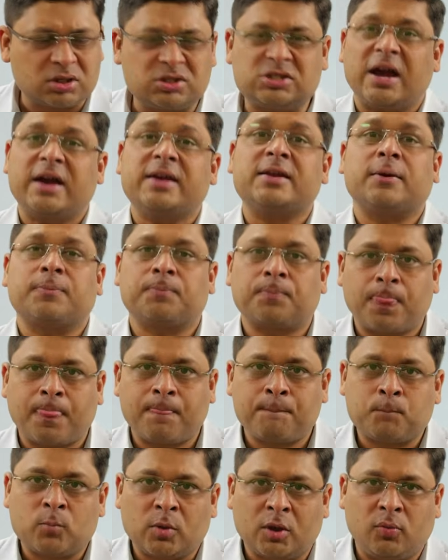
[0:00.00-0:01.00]
China,
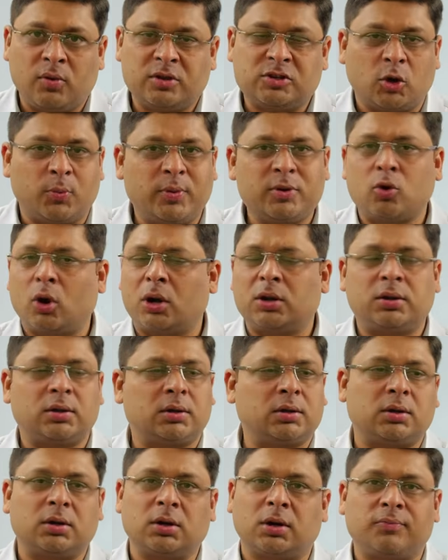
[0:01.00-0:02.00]
which have been quite
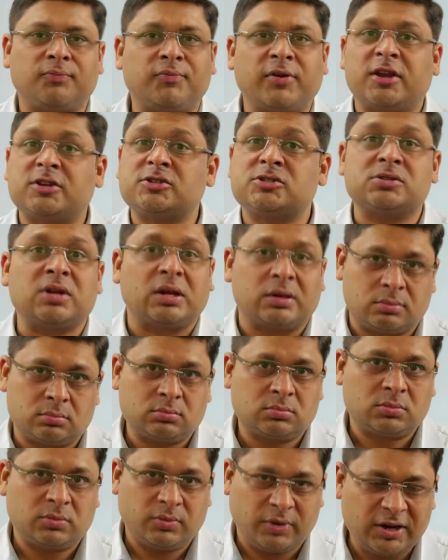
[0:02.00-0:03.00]
frictional,
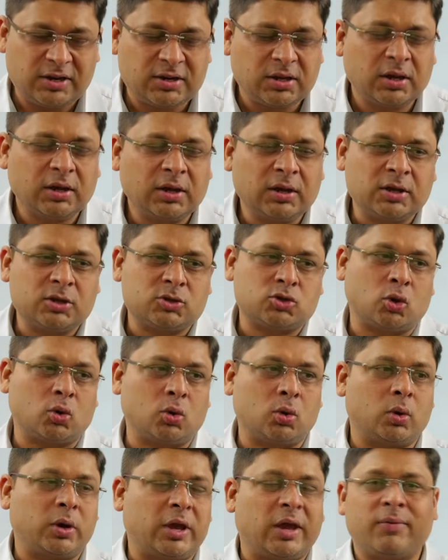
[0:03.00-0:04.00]
right?
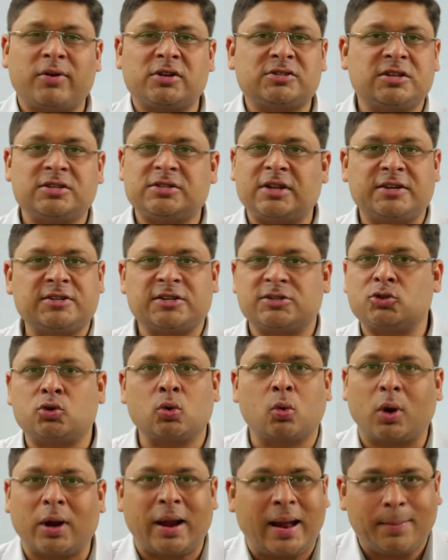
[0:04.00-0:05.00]
So ever since that 6-2
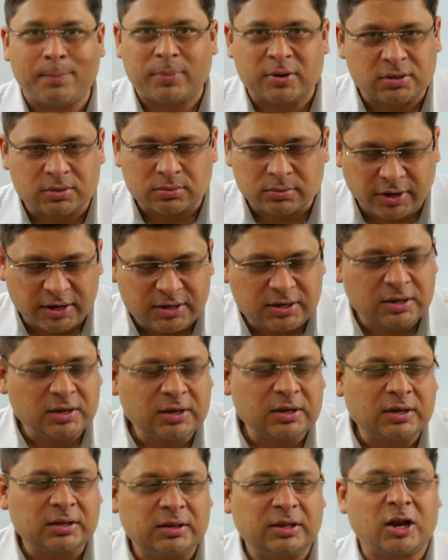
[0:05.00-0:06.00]
war happened, right,
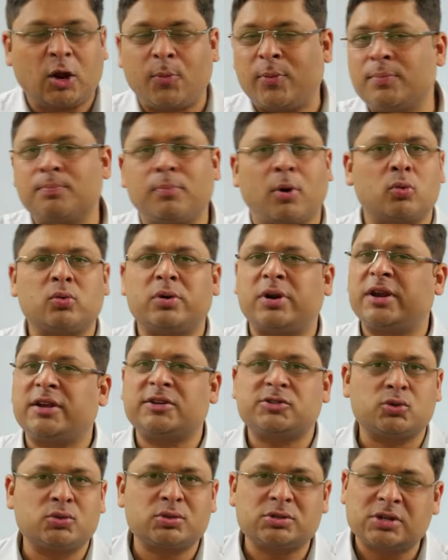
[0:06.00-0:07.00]
there have been boundary
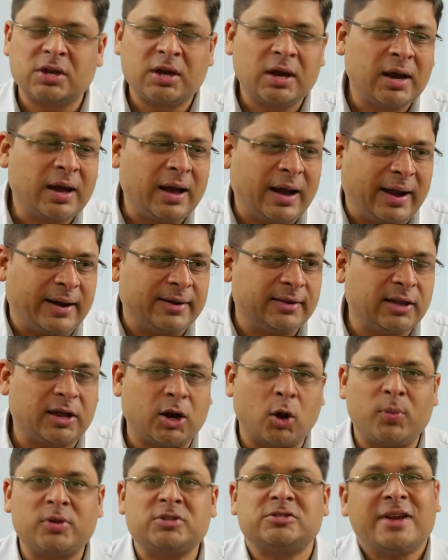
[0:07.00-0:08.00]
issues and there
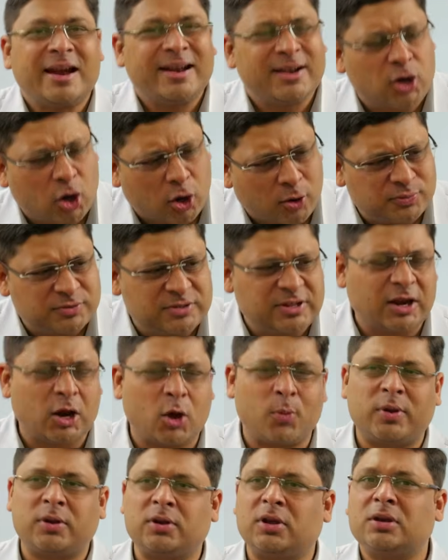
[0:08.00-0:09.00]
have been standoffs, there
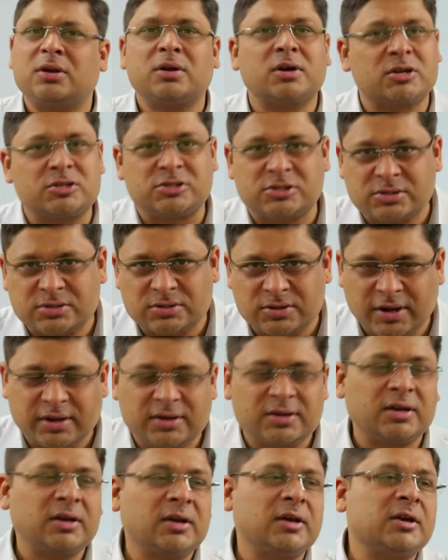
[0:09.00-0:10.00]
have been incursions,
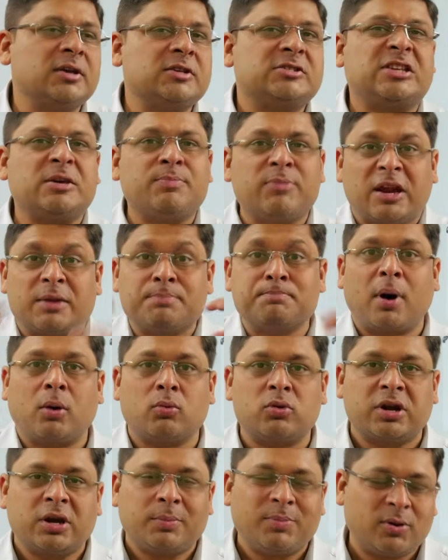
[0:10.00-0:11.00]
right? Simmering
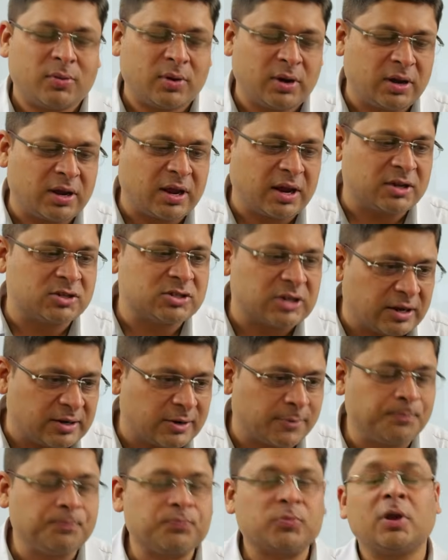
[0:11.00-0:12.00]
boundary between India and
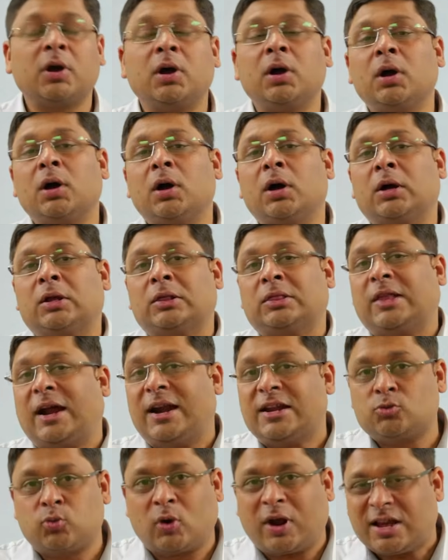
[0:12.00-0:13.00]
China.
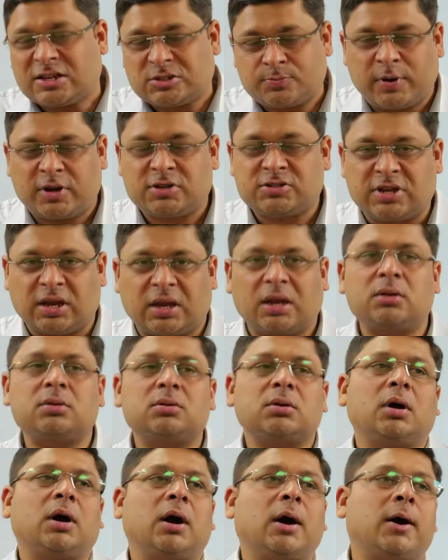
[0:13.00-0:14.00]
That is one aspect. Second,
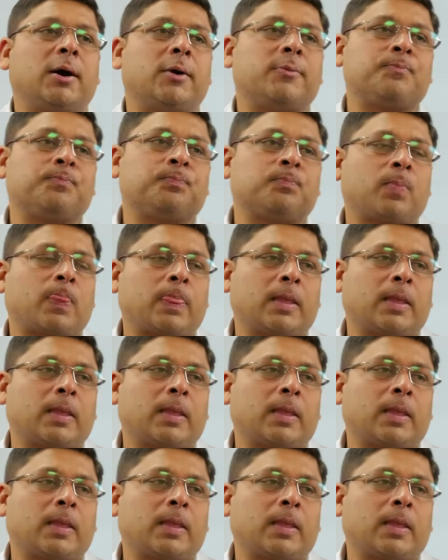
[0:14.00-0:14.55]
our